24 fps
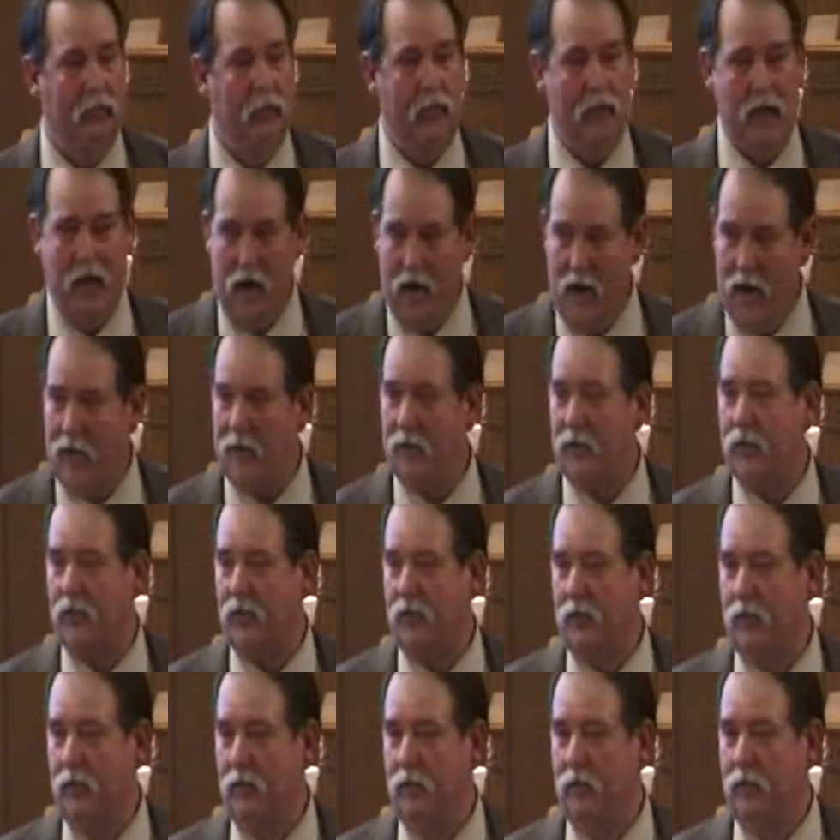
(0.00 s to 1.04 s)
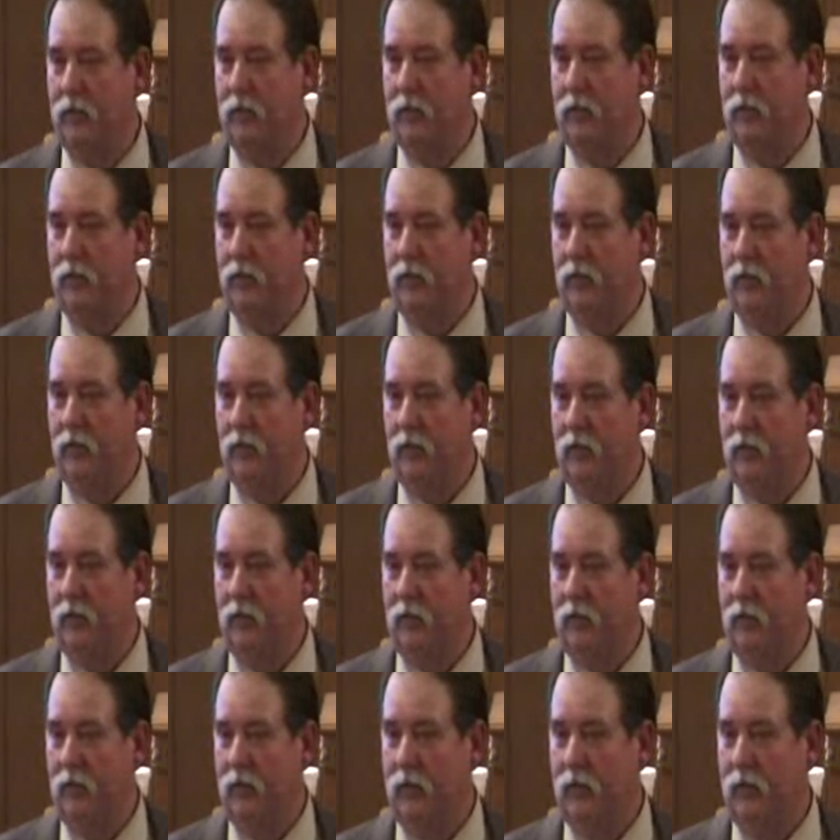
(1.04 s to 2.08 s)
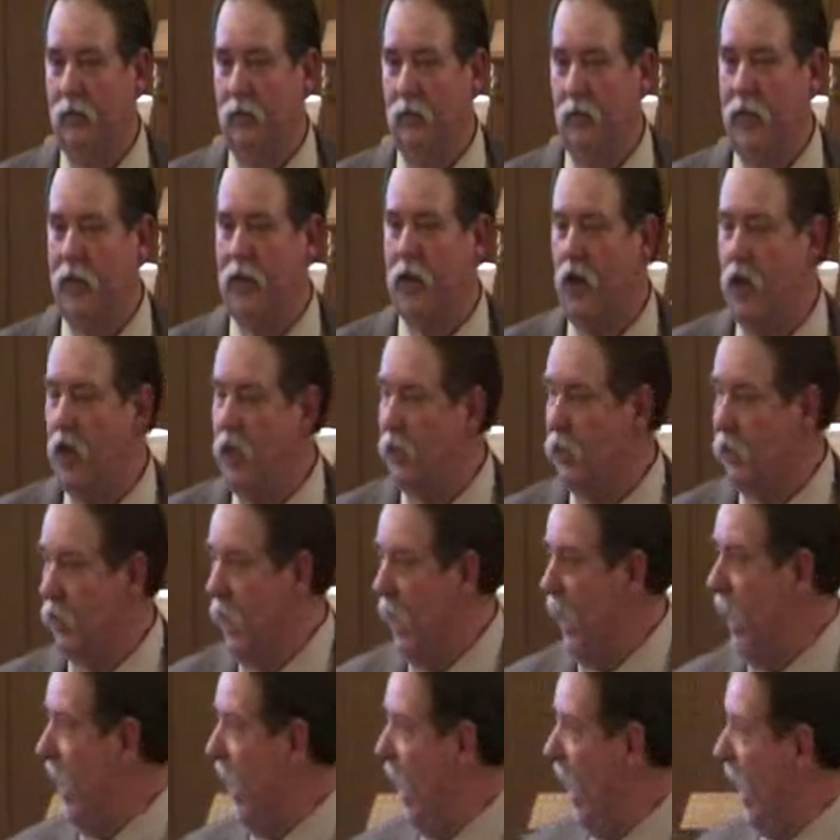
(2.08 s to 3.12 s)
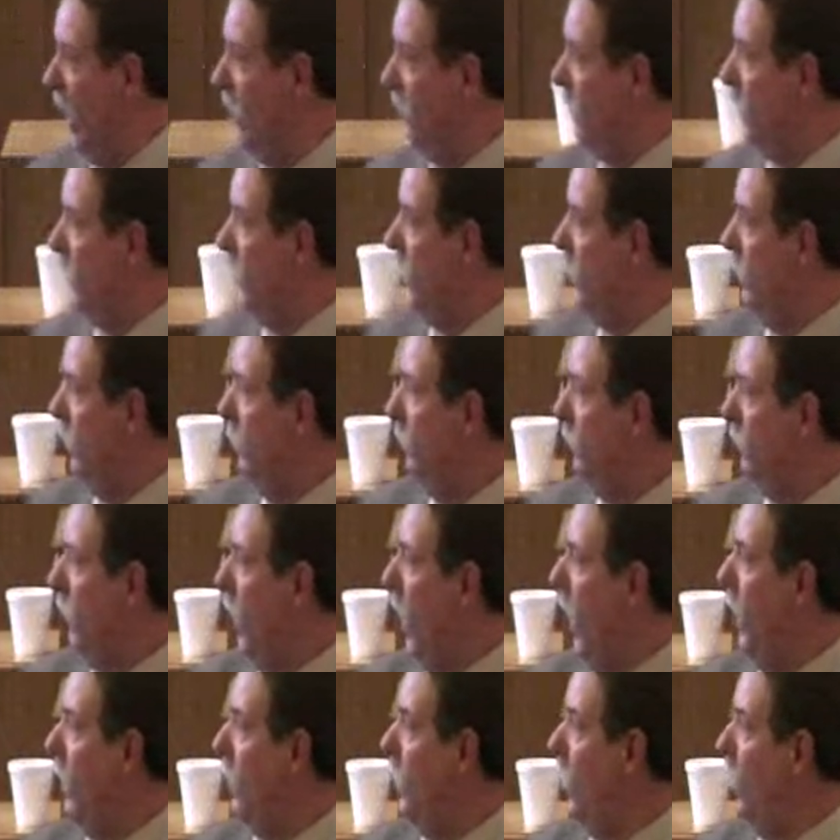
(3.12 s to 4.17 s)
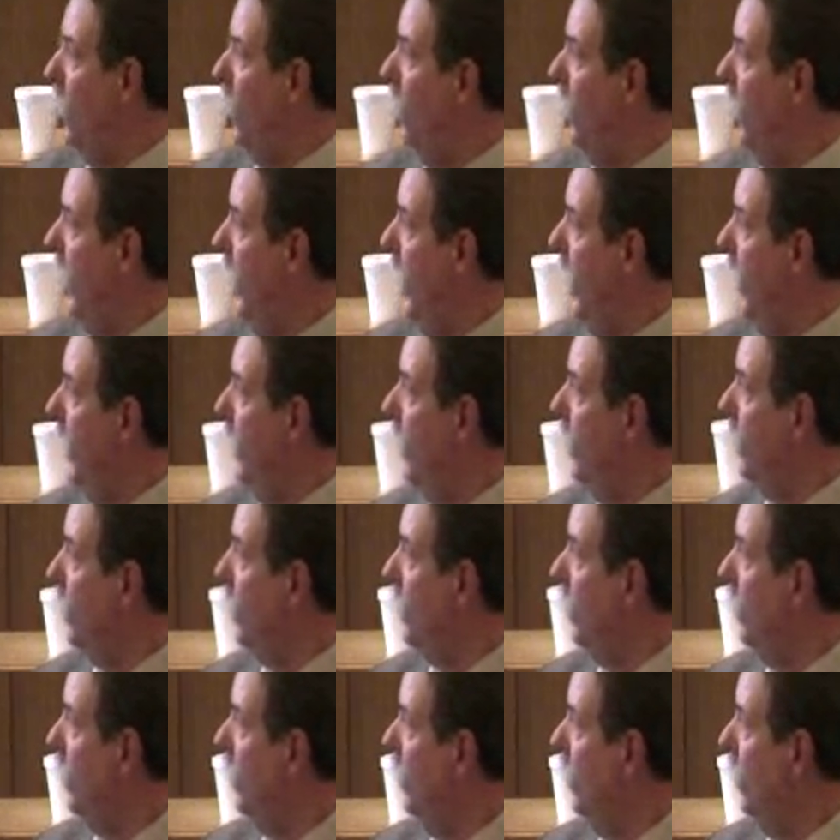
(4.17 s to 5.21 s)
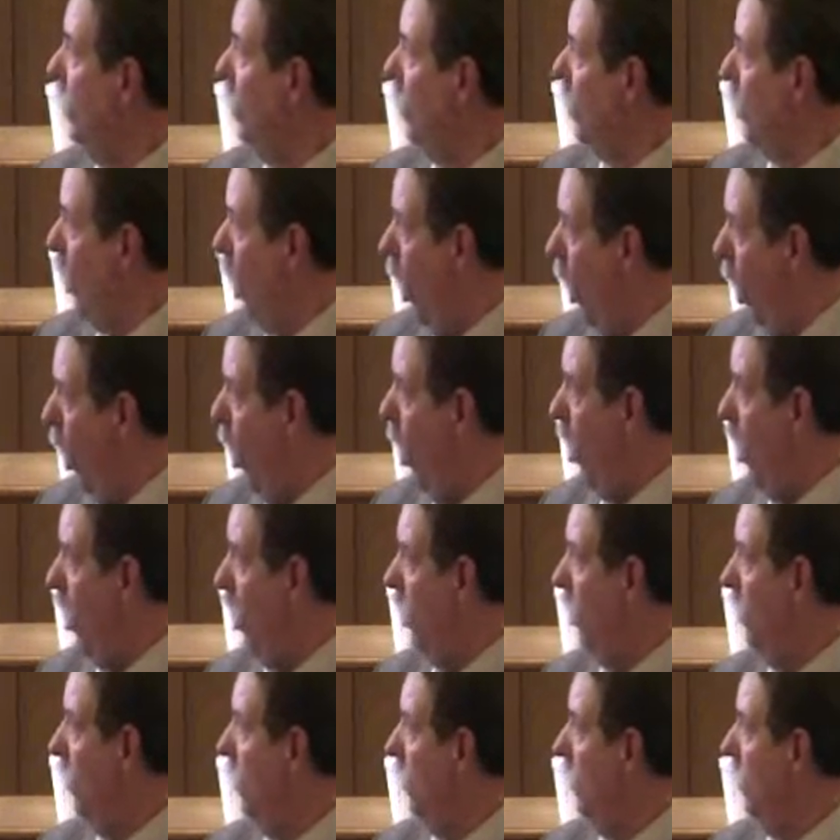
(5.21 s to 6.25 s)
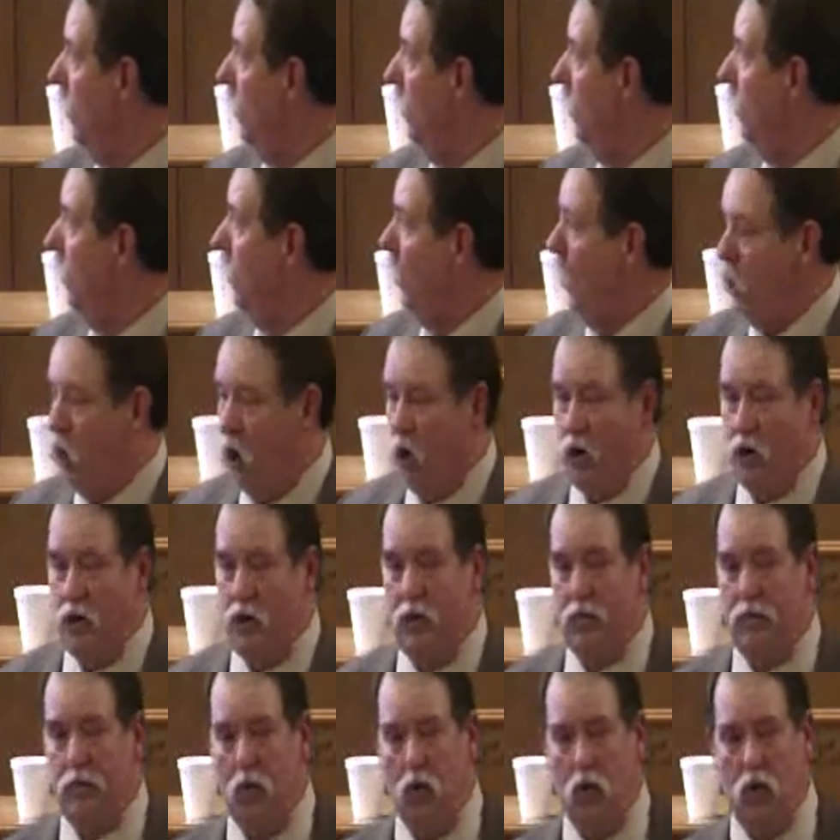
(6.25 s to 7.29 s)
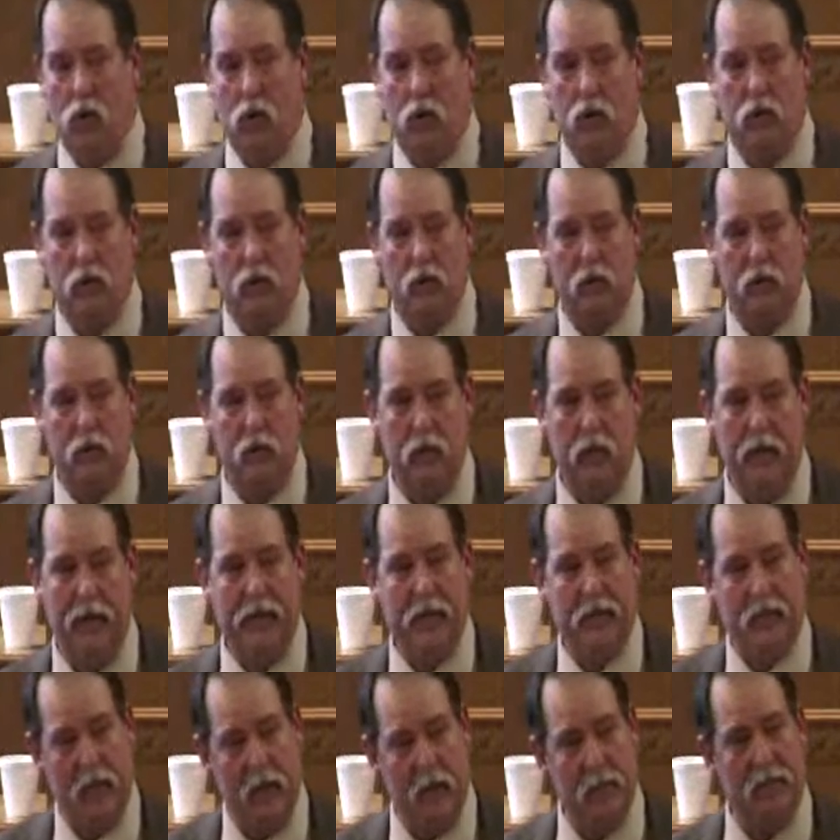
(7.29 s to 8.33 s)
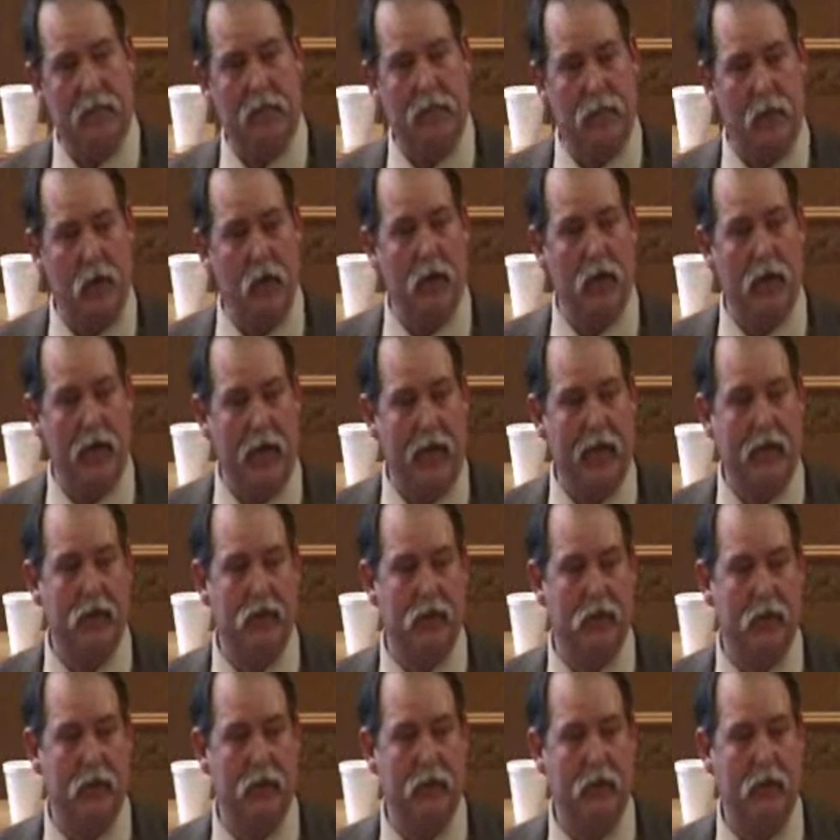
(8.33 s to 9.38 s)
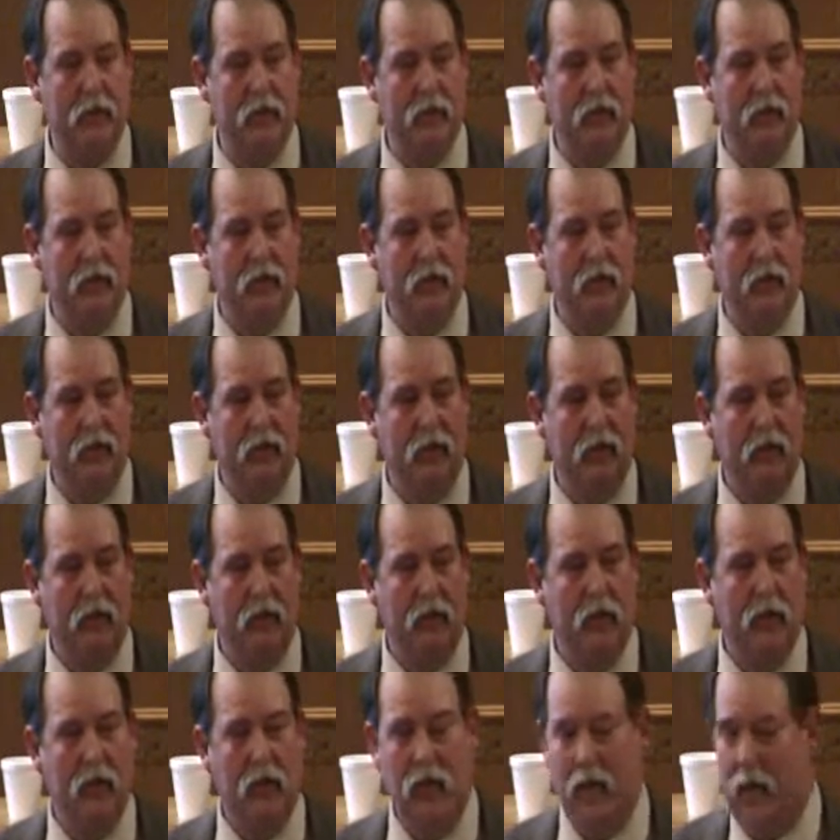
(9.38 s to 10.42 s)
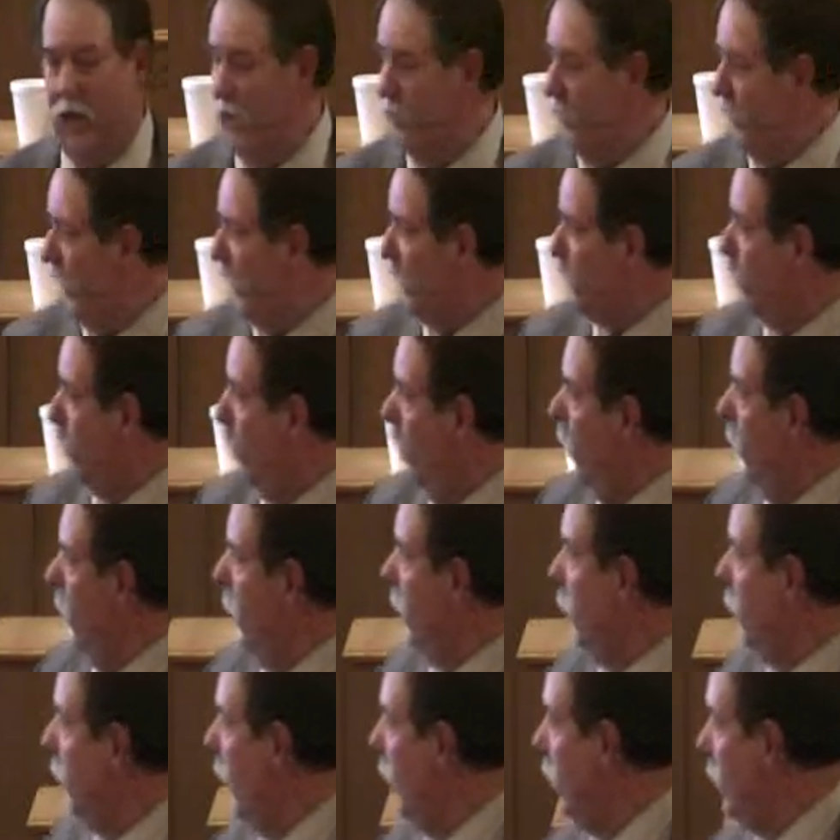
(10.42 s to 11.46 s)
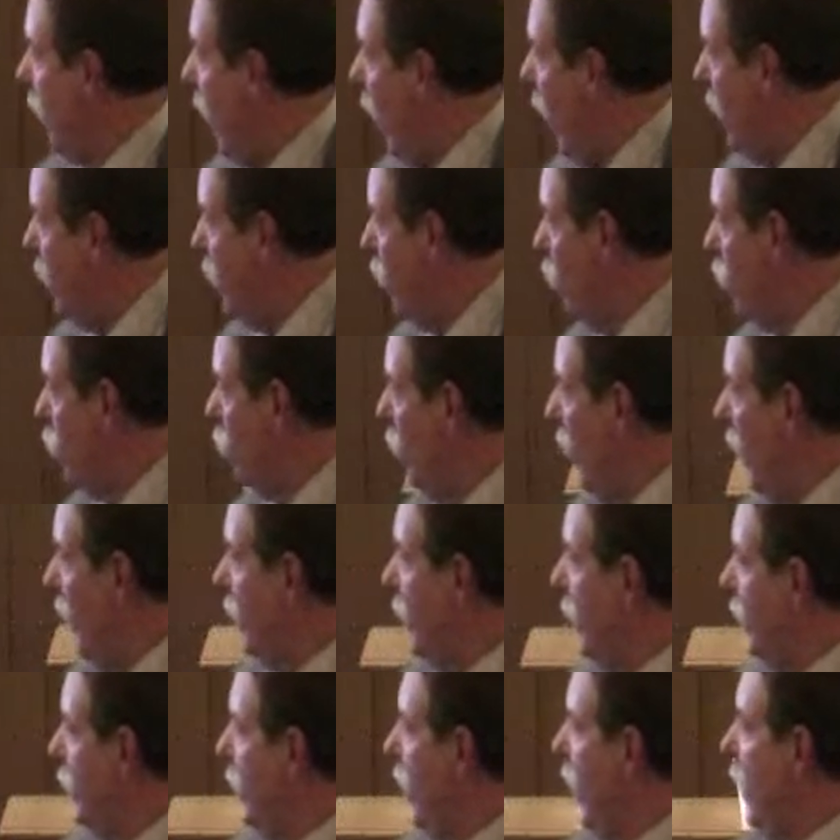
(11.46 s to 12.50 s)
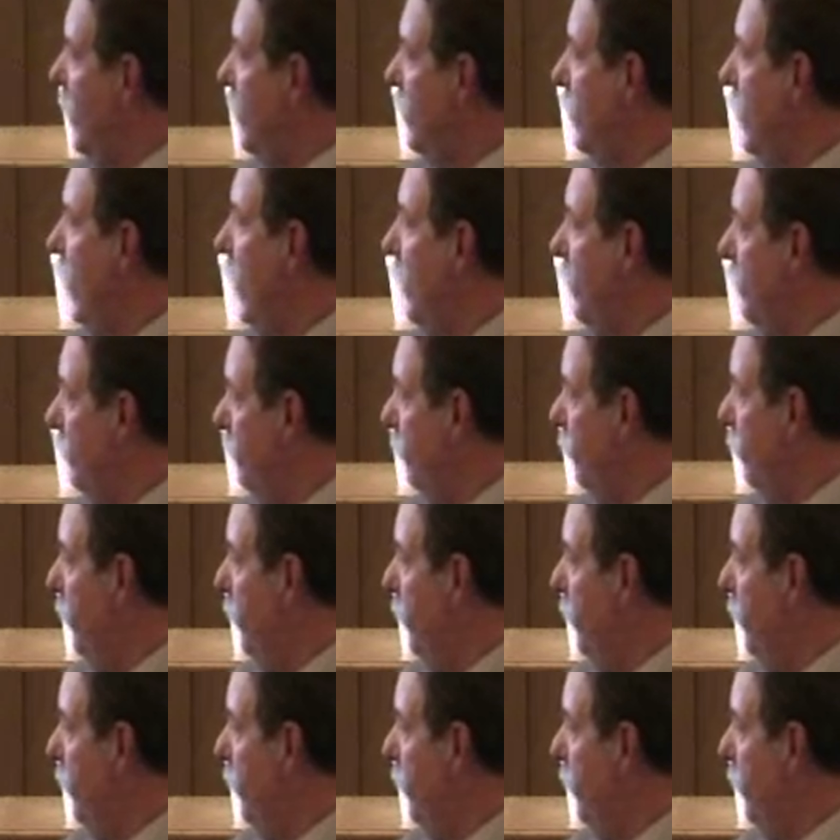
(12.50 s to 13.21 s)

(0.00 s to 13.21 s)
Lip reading: Yes. Because they haven't followed His law on divorce, except for fornication. And this woman says, I don't recognize that